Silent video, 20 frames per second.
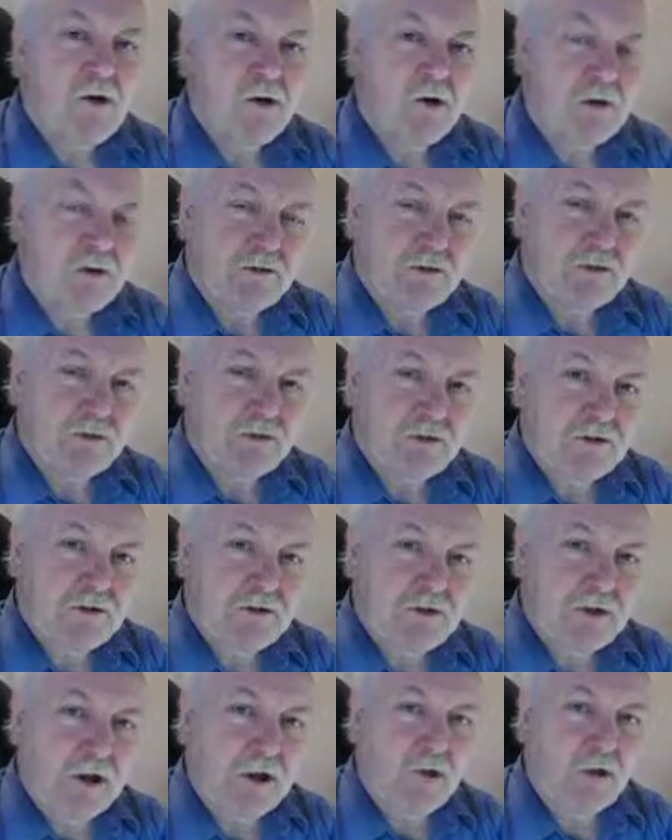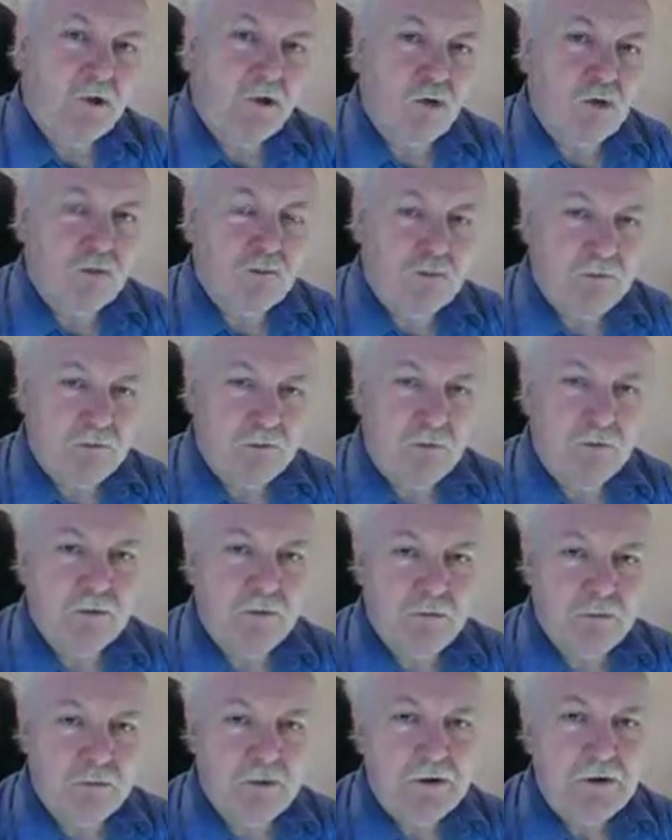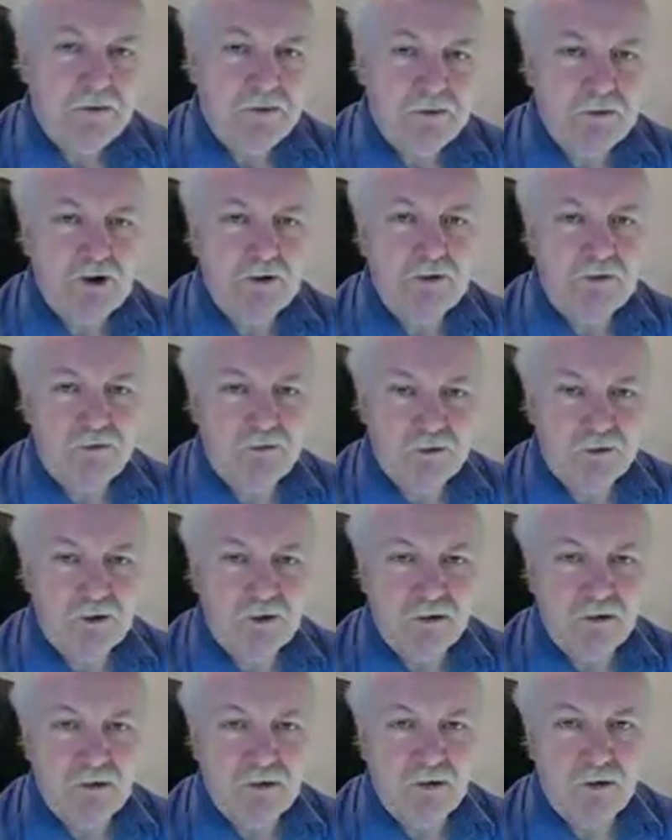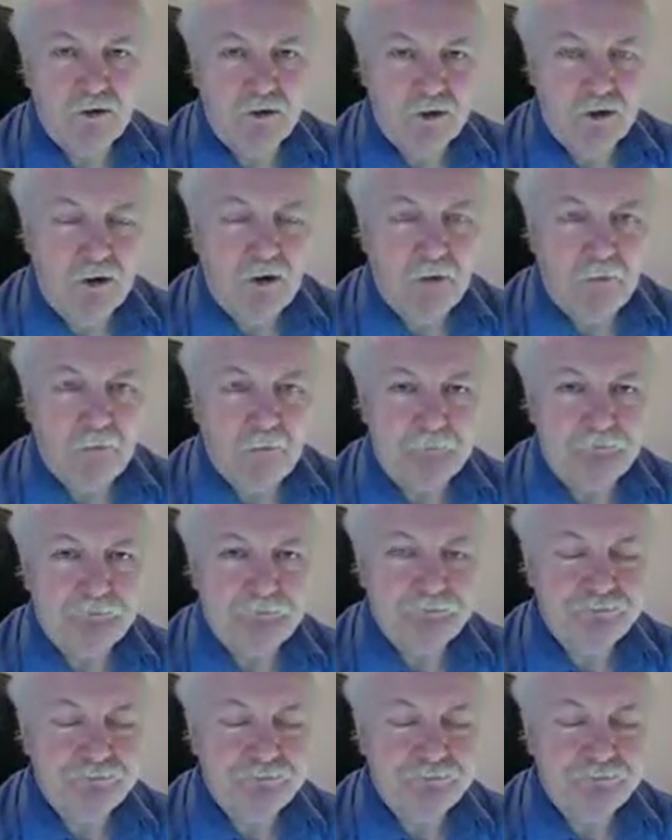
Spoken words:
which is downloadable from their page on electricscotland.com.